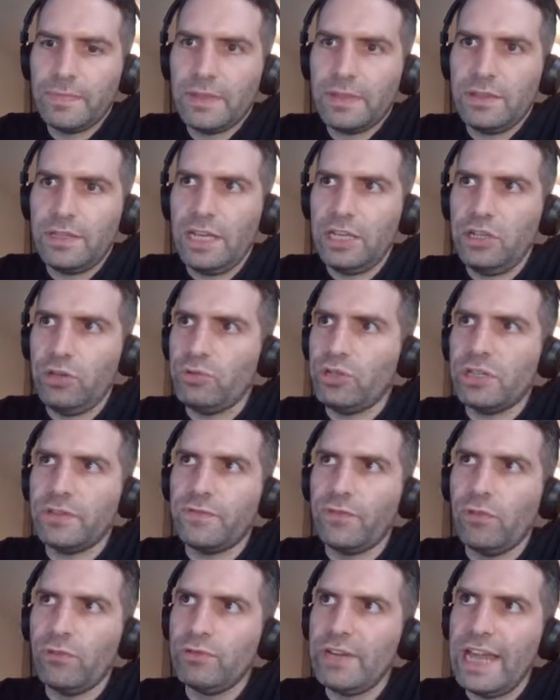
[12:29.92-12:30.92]
then you'll just
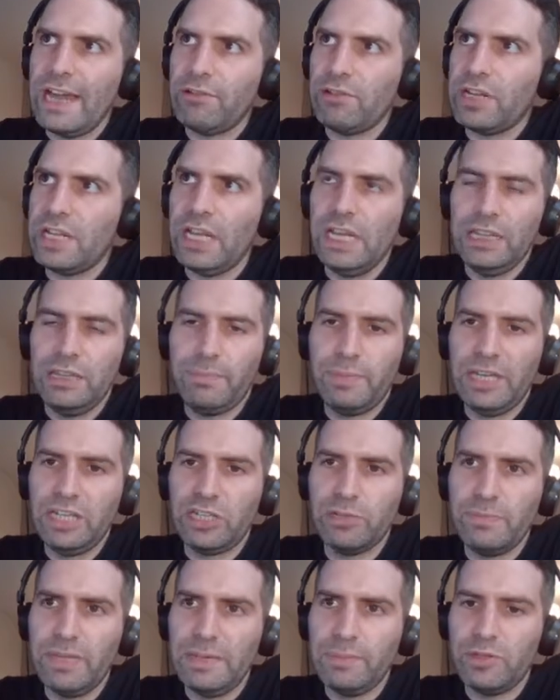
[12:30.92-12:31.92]
fall down and hit the
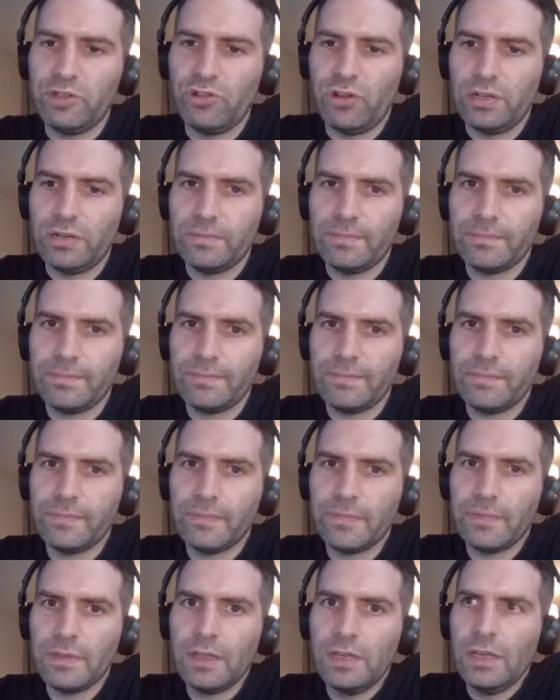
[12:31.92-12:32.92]
pink Amoebatron.
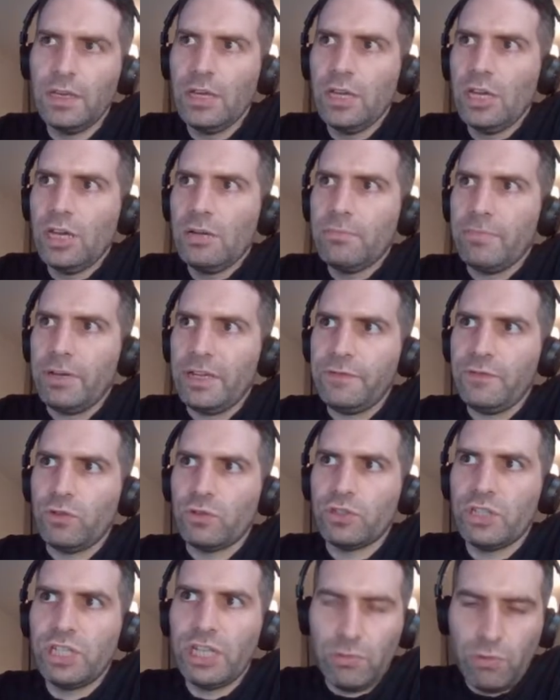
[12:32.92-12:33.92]
But if
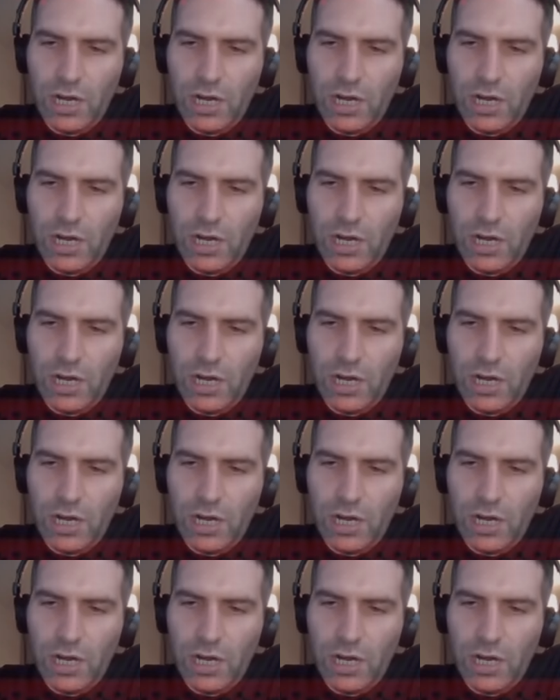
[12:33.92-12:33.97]
you're too